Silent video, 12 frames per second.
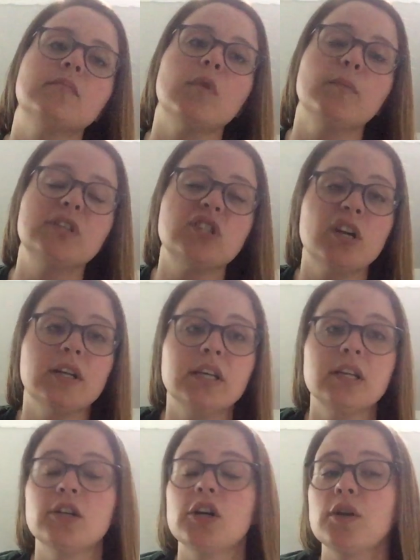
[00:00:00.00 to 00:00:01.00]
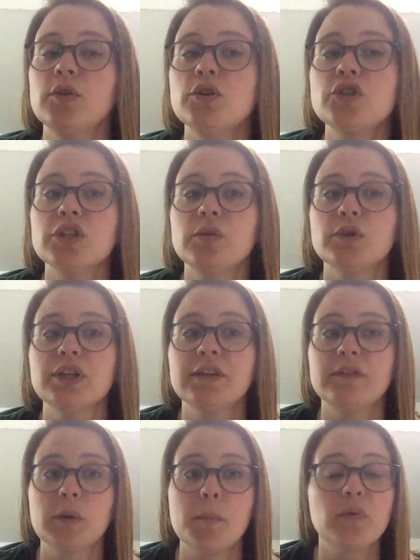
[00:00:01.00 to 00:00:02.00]
when we start in kindergarten, usually we're
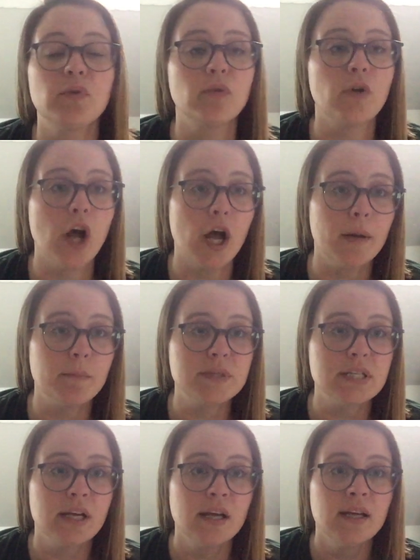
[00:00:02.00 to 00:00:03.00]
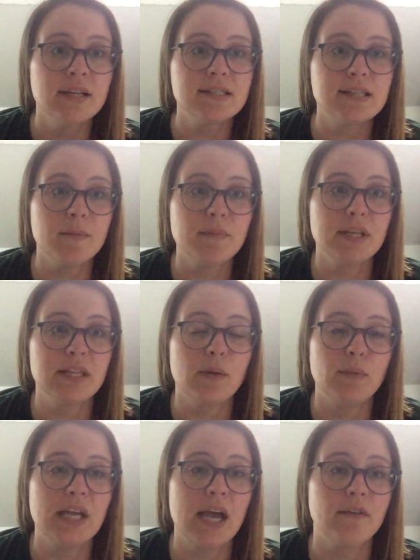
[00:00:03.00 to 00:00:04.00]
given a prompt, something
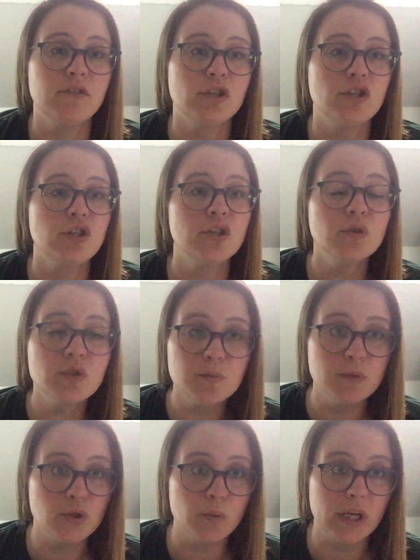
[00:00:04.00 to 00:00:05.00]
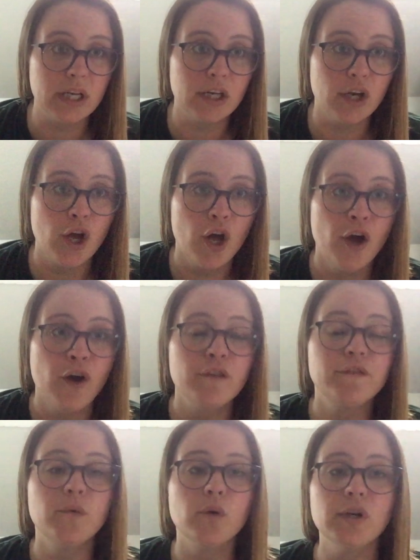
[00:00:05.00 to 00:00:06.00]
that we have to choose between.
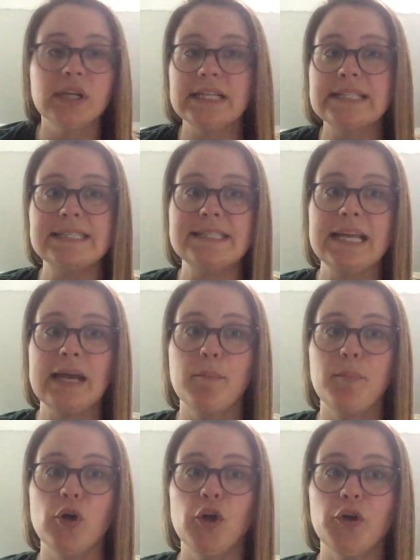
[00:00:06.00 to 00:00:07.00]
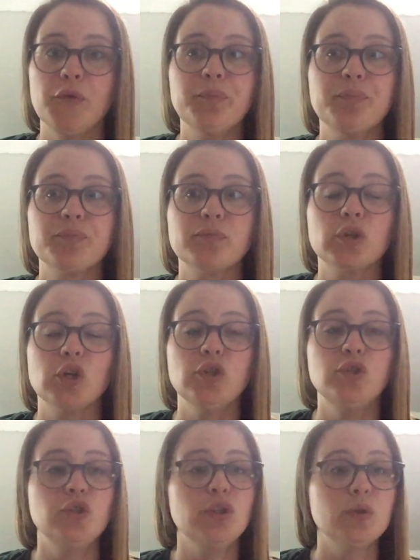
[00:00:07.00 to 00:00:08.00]
For example,
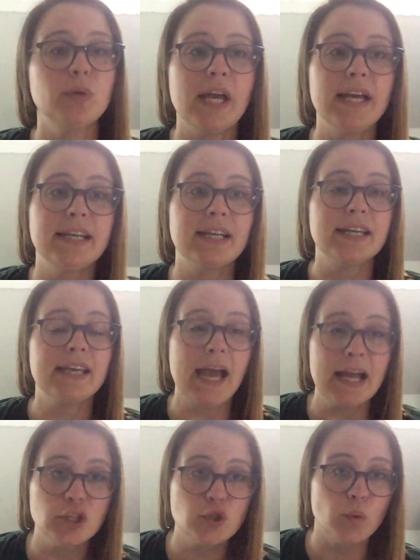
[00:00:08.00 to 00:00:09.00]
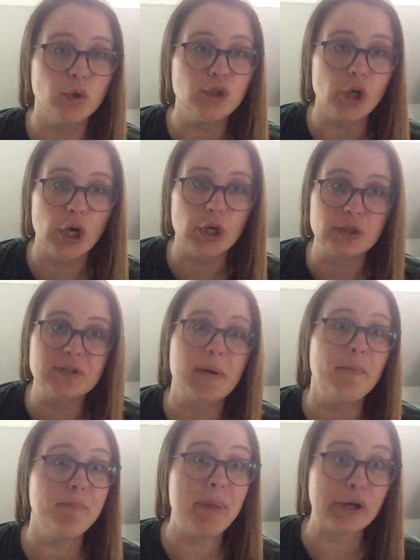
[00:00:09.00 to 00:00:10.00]
do you like cats or dogs
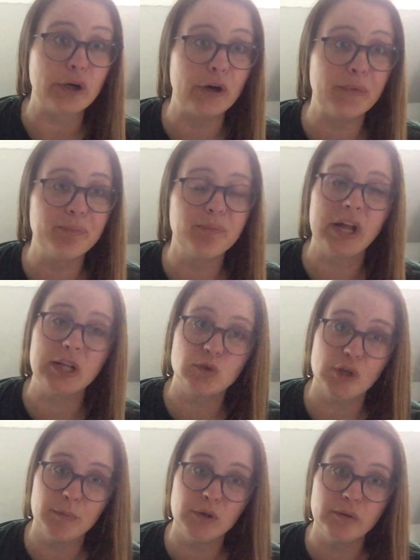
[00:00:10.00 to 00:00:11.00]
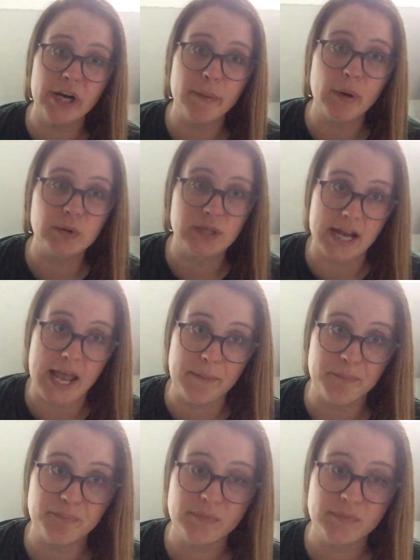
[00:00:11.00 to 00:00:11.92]
better? And that's what I'm going to write about today.